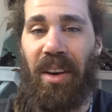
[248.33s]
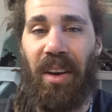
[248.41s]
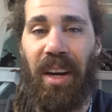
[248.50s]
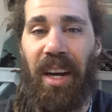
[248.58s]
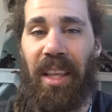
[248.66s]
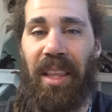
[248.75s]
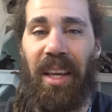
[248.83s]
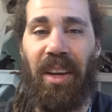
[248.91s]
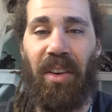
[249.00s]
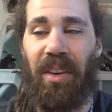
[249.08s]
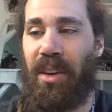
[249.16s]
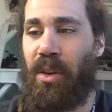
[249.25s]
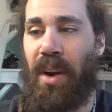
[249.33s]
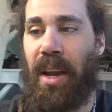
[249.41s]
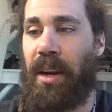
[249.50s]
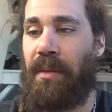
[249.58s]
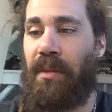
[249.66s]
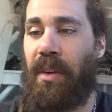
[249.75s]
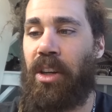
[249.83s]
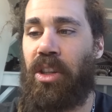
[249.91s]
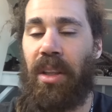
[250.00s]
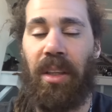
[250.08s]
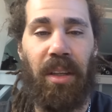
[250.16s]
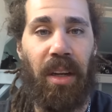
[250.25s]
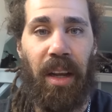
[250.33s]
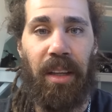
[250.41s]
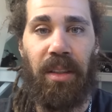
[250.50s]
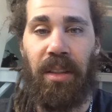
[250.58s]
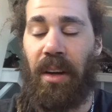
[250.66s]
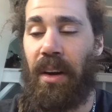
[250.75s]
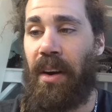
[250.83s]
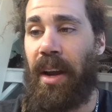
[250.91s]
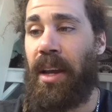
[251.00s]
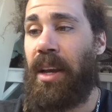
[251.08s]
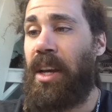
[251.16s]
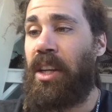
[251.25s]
on anything or create any friction that's unnecessary, right?